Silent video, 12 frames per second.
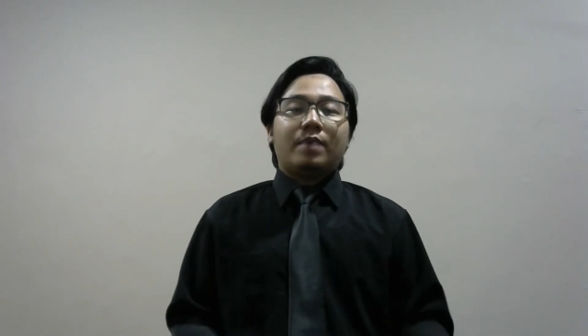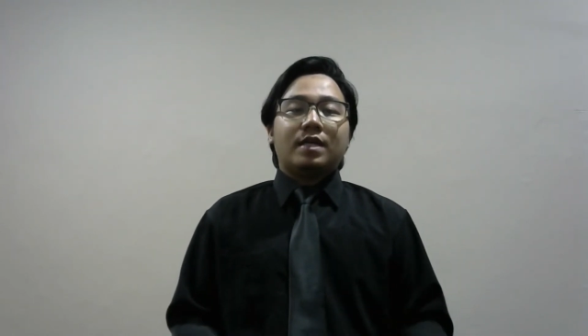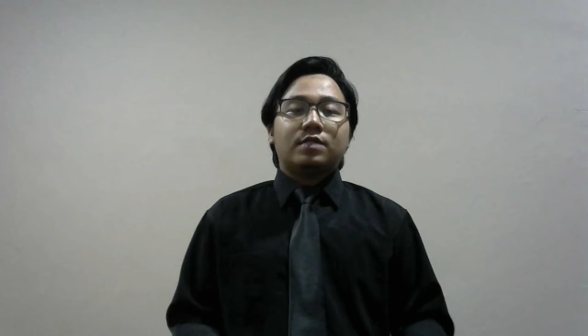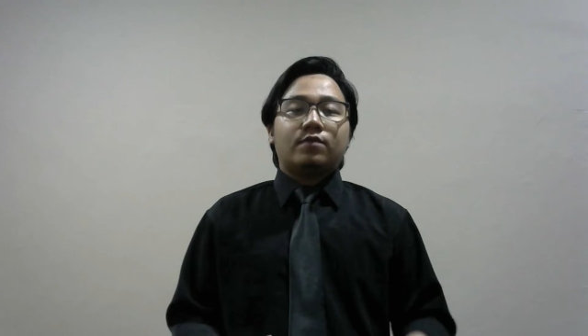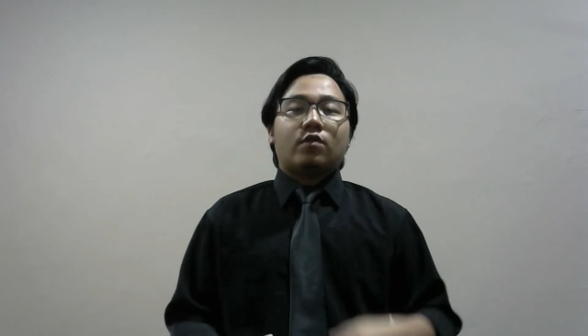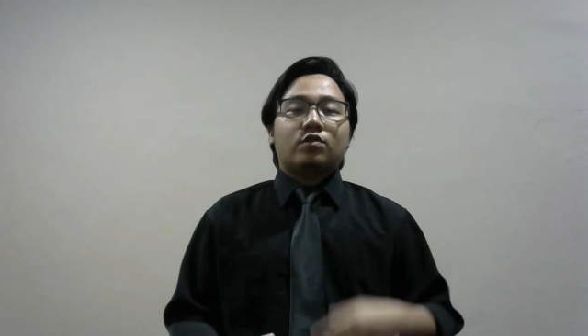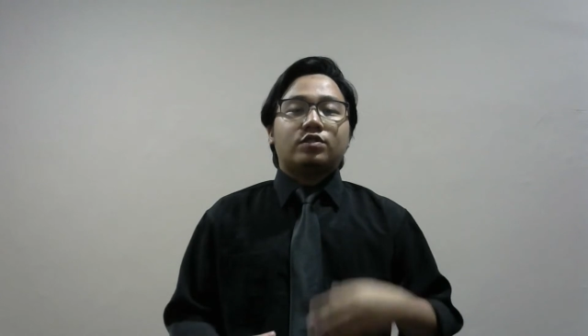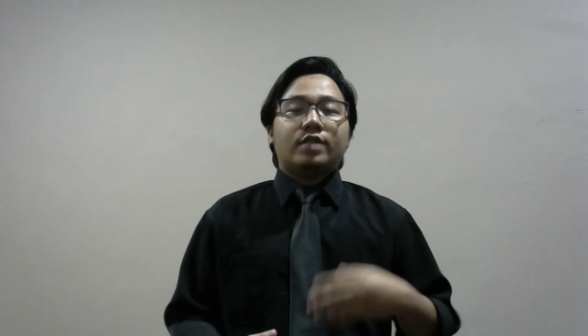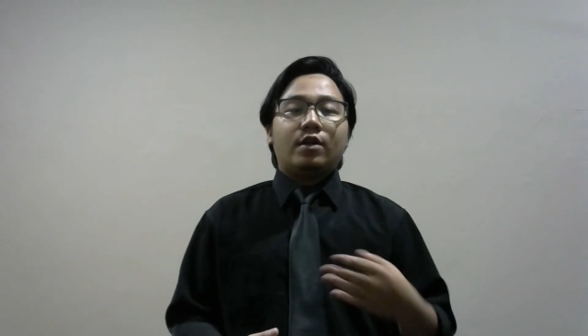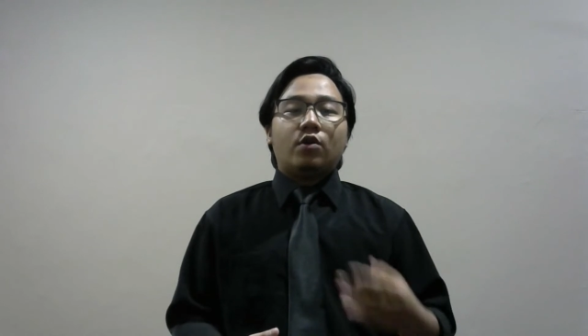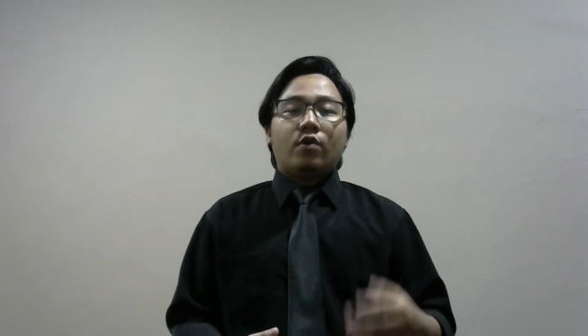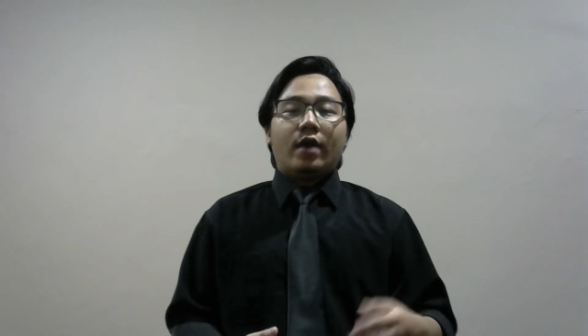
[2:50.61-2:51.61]
parts for
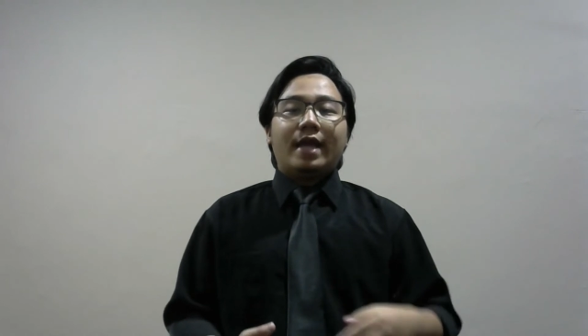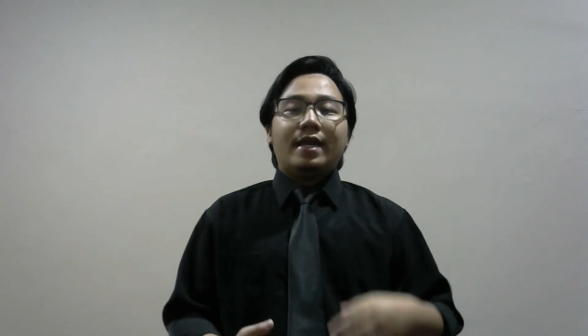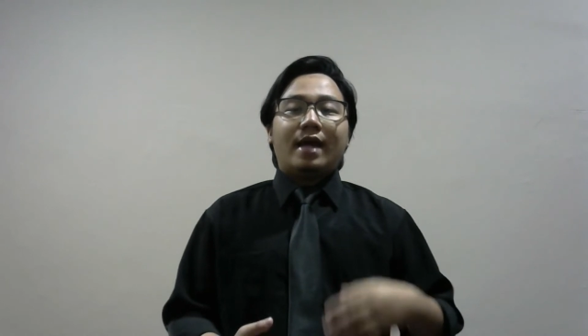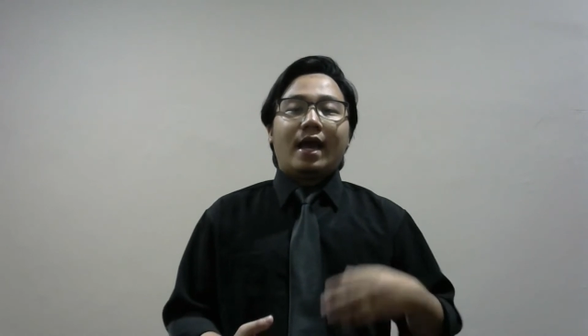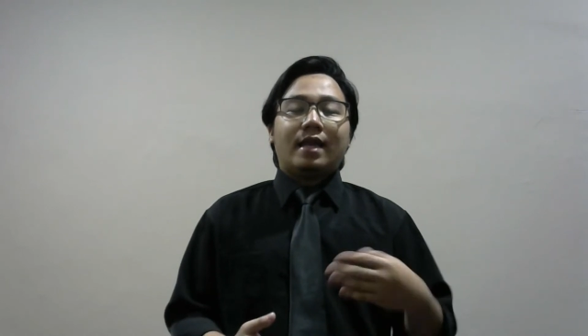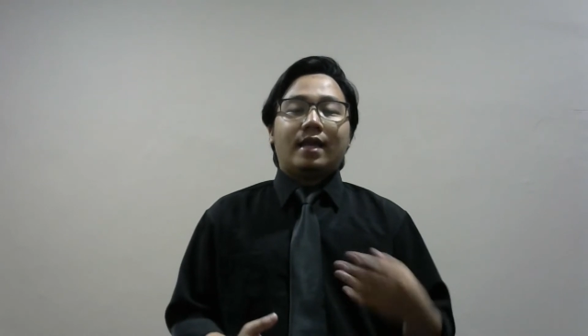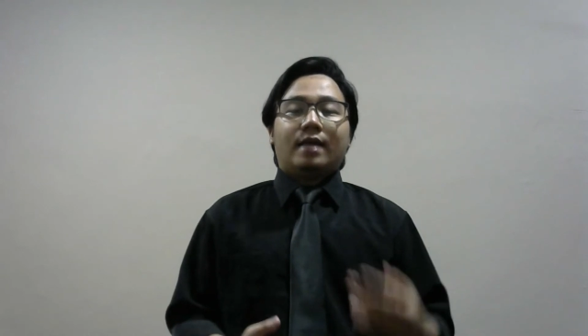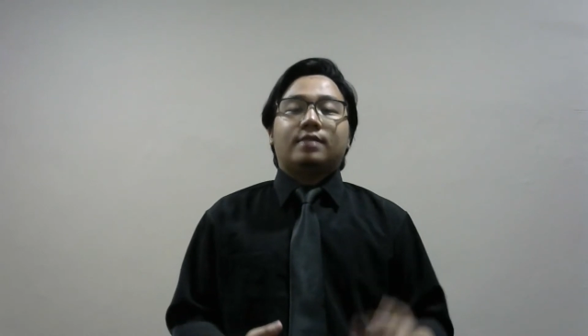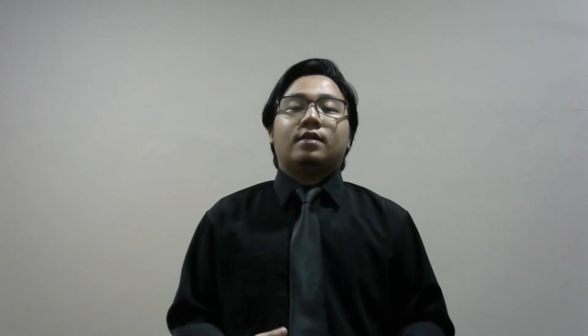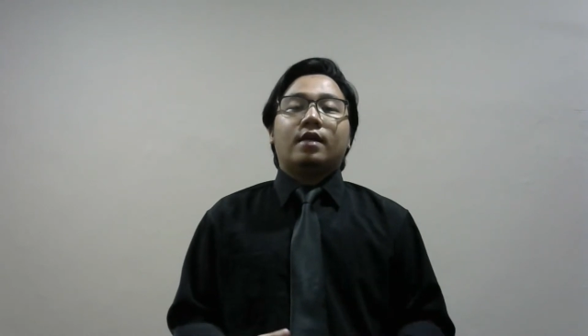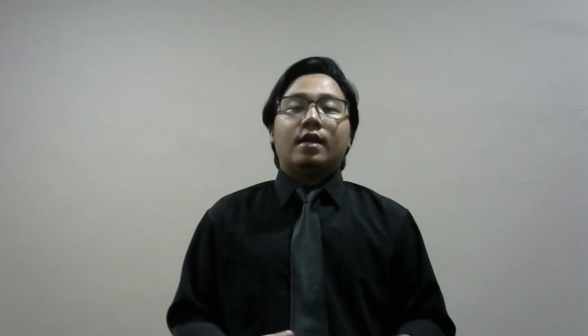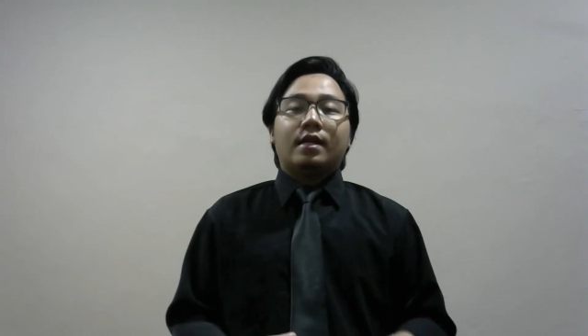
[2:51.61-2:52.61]
shadow and highlights.